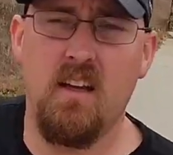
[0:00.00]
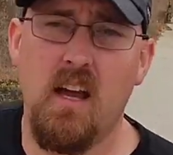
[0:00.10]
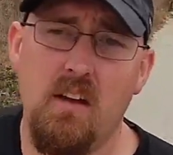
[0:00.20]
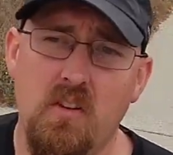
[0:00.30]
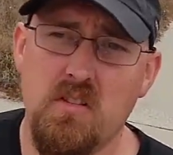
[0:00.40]

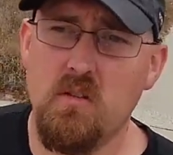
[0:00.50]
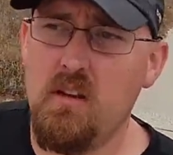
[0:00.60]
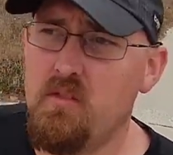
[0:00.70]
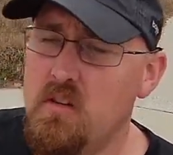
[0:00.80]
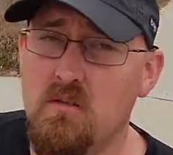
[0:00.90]
I've also
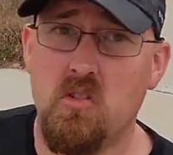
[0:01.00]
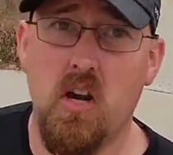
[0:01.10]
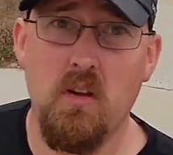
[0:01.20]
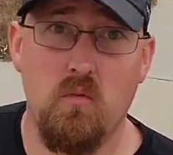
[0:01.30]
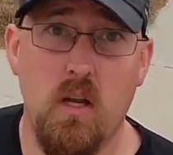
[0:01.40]
never
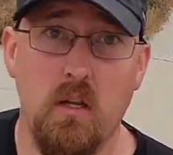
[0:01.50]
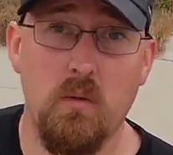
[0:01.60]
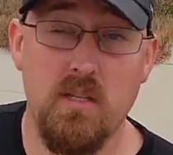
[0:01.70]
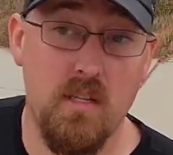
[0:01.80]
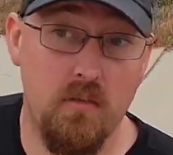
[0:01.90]
tried running
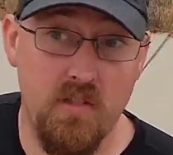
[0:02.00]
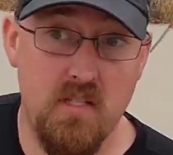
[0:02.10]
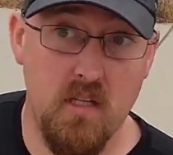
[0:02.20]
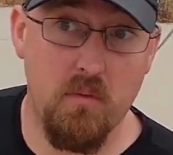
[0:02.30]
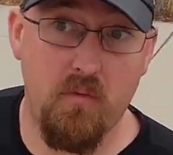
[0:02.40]
with a selfie
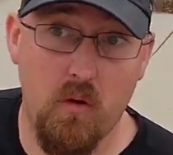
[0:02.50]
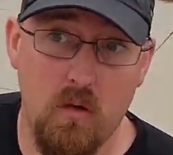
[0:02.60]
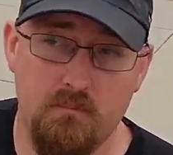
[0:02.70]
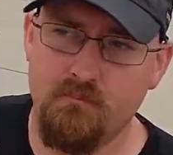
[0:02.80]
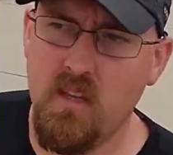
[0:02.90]
stick before,
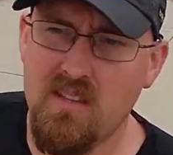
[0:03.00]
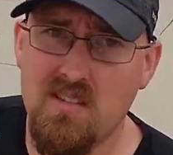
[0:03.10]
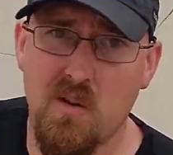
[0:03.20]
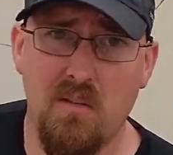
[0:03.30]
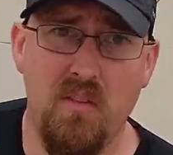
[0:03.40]

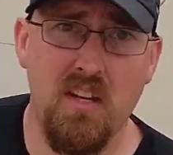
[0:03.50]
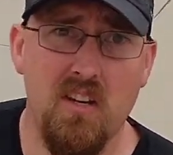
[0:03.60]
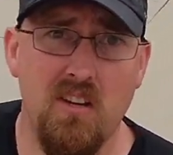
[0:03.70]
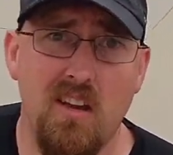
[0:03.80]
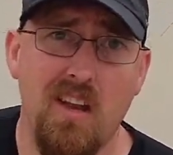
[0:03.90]
so I
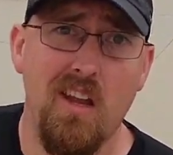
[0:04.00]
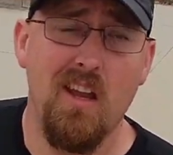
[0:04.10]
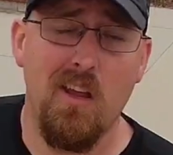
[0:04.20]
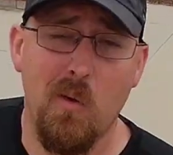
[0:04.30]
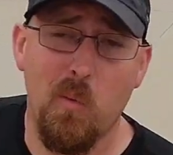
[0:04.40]
figured
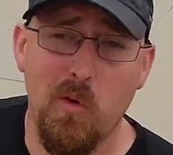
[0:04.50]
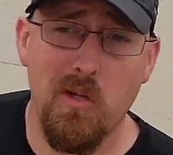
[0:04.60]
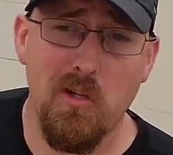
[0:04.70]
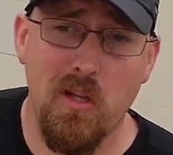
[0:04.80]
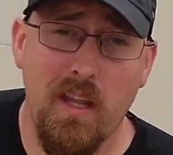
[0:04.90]

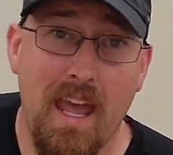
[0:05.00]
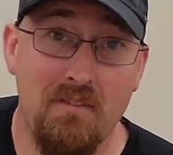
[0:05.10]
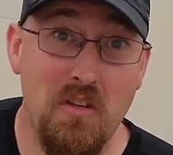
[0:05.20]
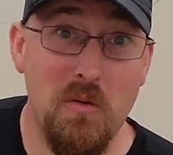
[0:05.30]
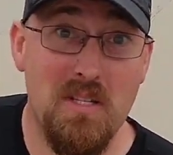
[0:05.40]
we'll
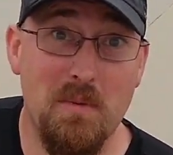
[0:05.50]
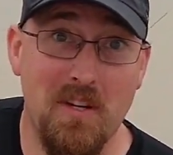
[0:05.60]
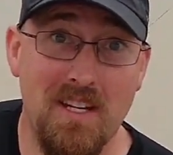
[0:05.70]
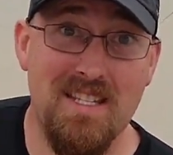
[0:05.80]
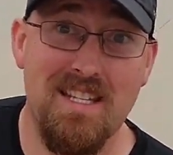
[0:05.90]
have a new
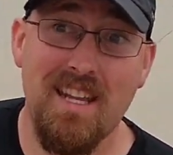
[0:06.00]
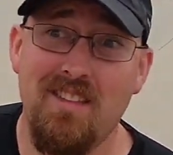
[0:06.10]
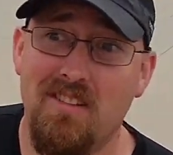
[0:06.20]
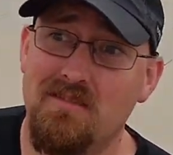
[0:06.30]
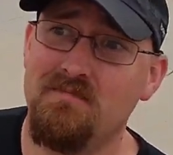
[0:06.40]
experience
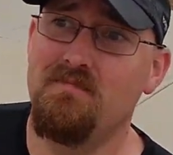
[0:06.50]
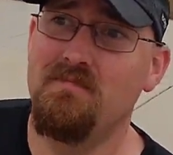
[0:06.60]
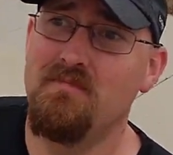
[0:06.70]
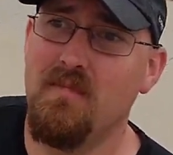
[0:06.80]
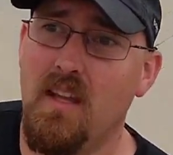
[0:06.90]
together.
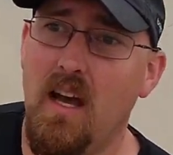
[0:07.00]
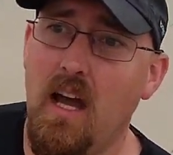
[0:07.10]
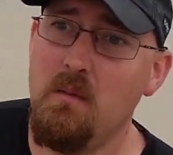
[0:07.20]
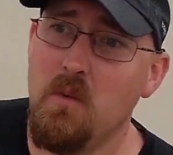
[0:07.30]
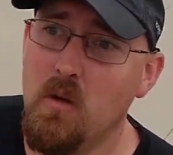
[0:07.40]

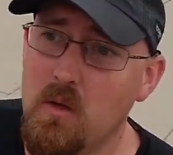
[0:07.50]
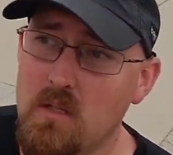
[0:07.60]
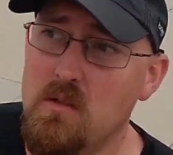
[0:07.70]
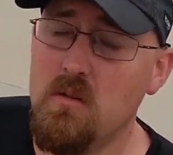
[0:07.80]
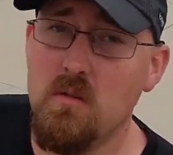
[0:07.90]
I'm
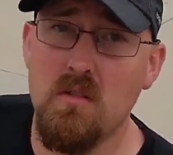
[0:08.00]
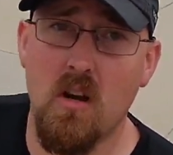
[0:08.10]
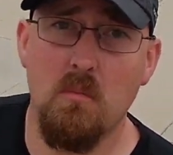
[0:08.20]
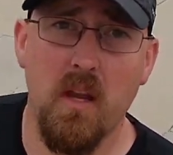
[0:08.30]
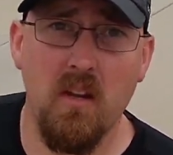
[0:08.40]
going to
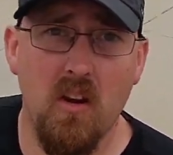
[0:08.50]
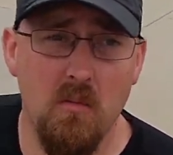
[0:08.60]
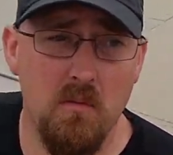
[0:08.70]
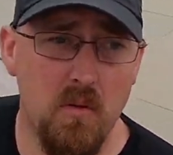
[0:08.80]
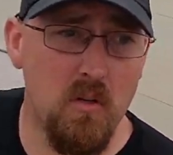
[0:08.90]
start my
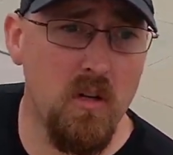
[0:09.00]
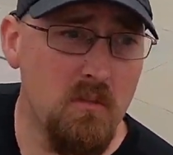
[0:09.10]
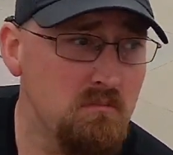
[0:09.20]
Garmin program.